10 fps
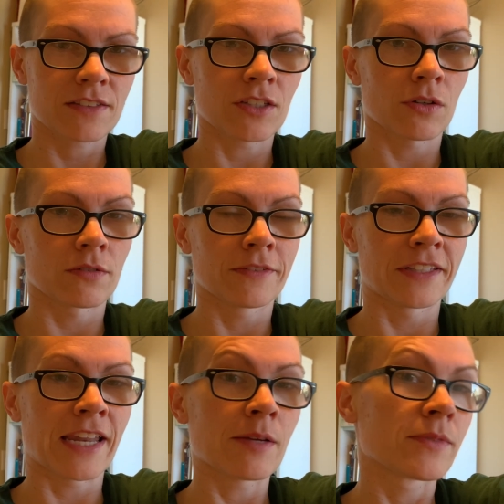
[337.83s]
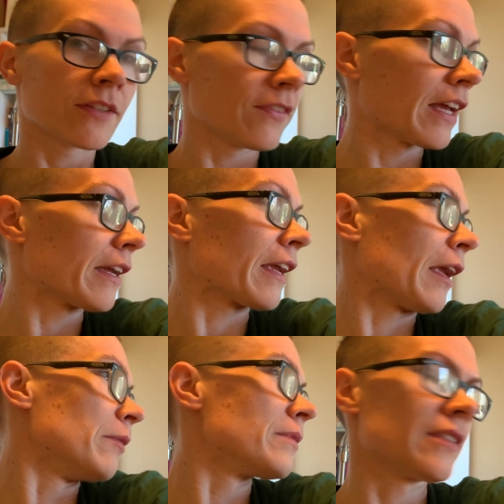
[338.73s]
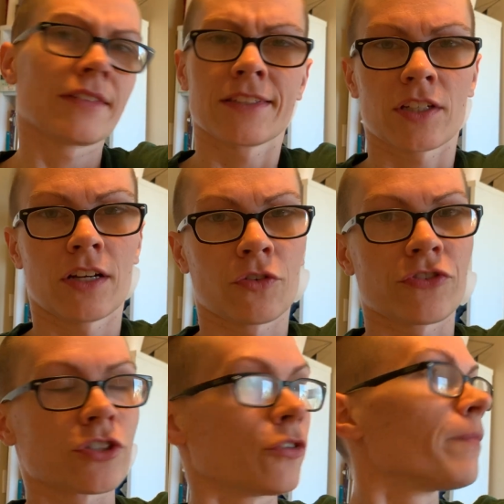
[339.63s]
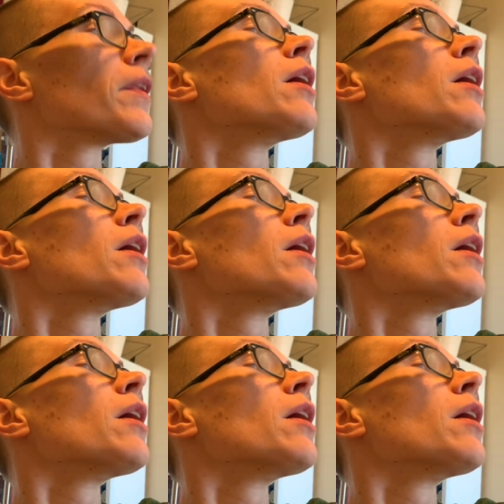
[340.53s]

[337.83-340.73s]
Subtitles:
So the names of that games is unoriginal.